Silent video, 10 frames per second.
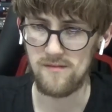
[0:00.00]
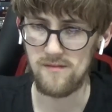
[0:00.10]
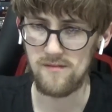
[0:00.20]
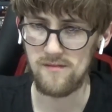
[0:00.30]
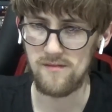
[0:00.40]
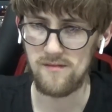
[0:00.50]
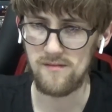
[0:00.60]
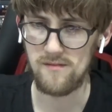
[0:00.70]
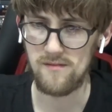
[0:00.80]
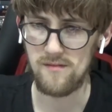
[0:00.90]
Boy, I'm
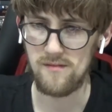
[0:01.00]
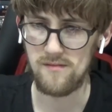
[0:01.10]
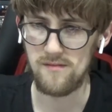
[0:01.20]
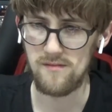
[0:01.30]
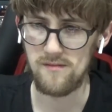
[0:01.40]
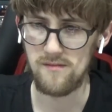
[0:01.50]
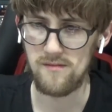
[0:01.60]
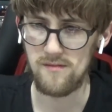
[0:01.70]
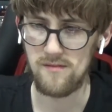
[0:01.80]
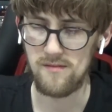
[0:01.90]
having the worst
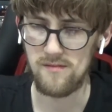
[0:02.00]
day.